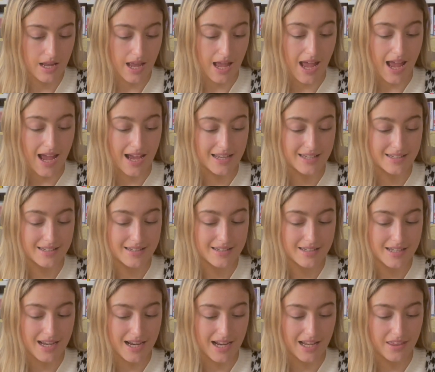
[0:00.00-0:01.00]
And
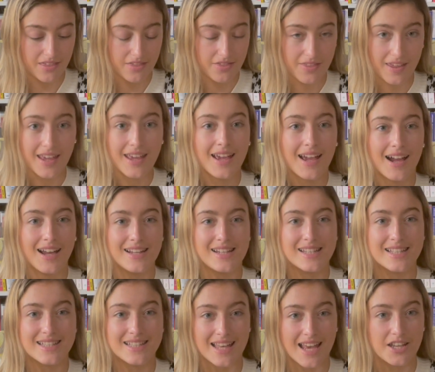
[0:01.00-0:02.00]
I think I
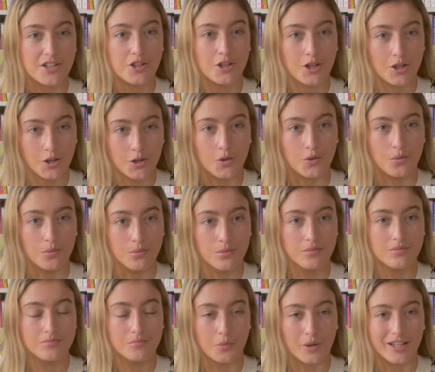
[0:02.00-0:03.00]
said who,
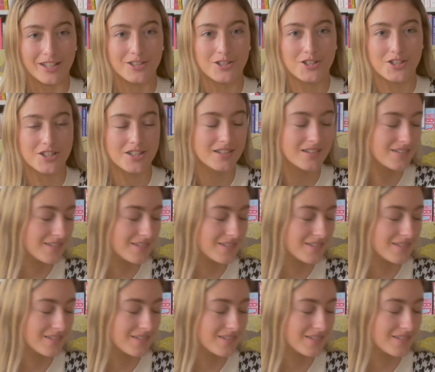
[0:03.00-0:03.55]
which